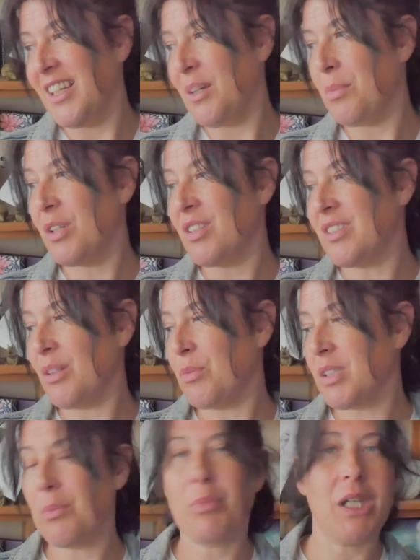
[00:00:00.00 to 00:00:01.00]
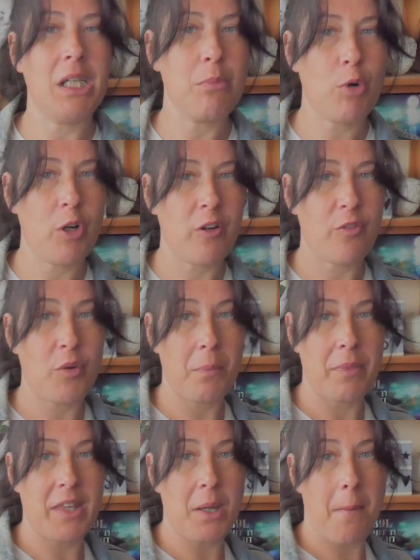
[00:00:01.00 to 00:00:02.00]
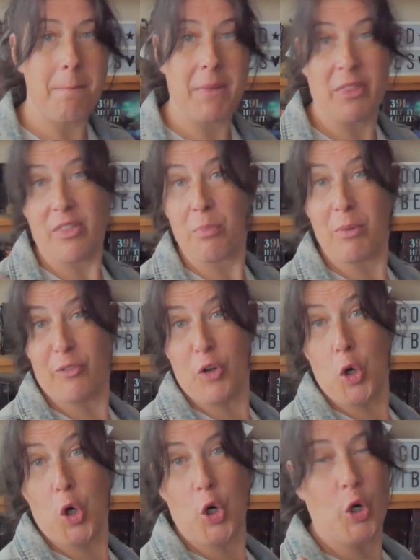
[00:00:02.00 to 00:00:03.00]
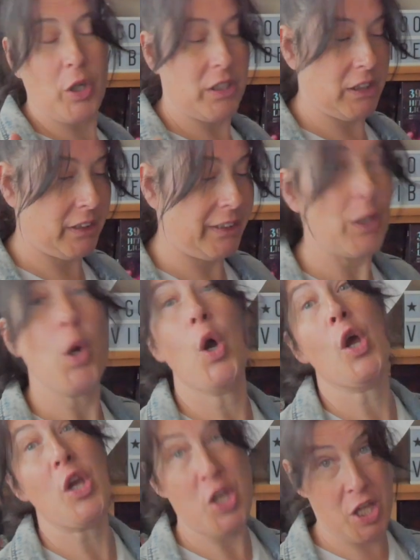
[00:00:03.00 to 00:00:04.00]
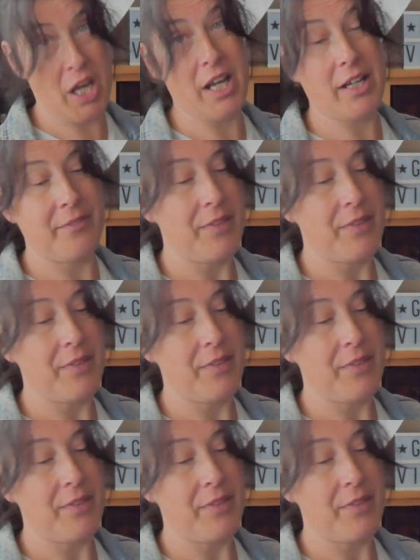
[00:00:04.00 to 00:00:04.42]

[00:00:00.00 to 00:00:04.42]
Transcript: because I was completely broke from the month before. Yeah.